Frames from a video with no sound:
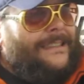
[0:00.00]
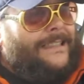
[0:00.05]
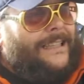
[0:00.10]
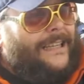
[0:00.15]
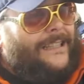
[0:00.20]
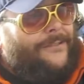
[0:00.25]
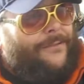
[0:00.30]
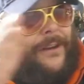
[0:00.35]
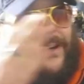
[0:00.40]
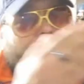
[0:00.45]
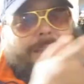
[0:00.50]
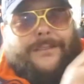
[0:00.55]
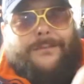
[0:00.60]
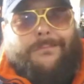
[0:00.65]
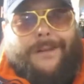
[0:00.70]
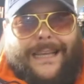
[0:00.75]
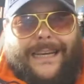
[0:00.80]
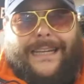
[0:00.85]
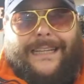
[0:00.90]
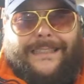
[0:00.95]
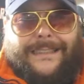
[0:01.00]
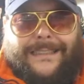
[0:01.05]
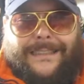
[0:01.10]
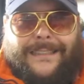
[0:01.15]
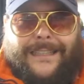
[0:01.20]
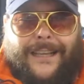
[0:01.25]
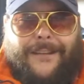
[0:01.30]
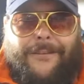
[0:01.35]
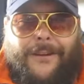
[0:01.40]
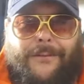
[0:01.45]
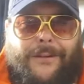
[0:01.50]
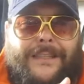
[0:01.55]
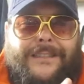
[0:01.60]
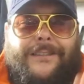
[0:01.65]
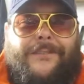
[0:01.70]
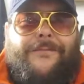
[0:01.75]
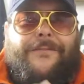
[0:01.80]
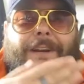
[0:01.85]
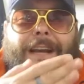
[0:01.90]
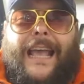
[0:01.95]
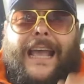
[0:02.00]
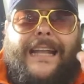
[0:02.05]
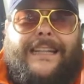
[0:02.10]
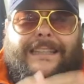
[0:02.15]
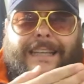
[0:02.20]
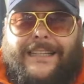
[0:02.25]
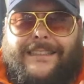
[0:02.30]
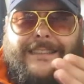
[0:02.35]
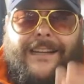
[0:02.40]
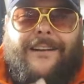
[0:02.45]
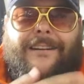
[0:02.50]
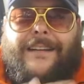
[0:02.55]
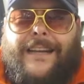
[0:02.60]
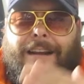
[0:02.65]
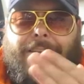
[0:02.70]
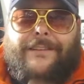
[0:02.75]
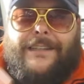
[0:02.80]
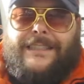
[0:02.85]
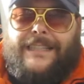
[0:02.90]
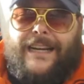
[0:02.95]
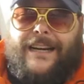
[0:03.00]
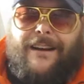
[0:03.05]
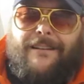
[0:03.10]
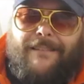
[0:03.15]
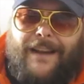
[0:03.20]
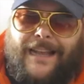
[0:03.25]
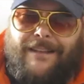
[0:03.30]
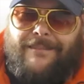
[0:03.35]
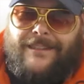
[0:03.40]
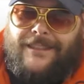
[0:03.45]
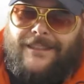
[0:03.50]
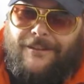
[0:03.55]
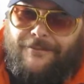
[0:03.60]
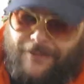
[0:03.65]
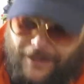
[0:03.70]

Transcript: as far as winning, if it wasn't for that, that turned everything around in the